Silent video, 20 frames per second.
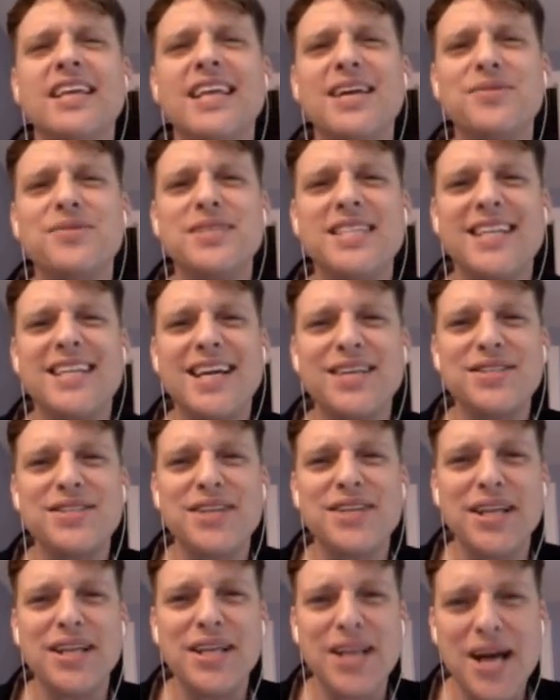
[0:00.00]
that I was the next
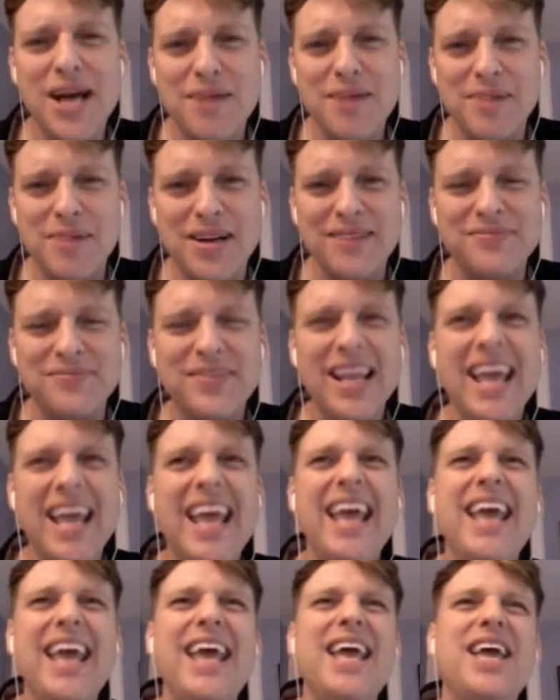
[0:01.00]
Dalai Lama,
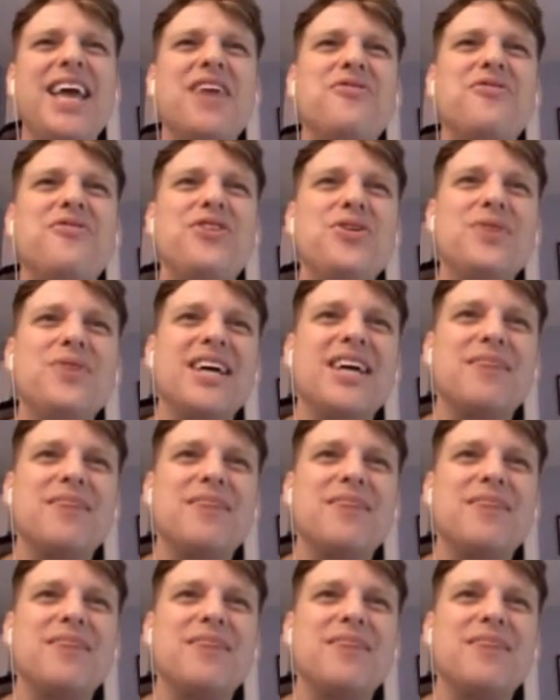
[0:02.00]
if you had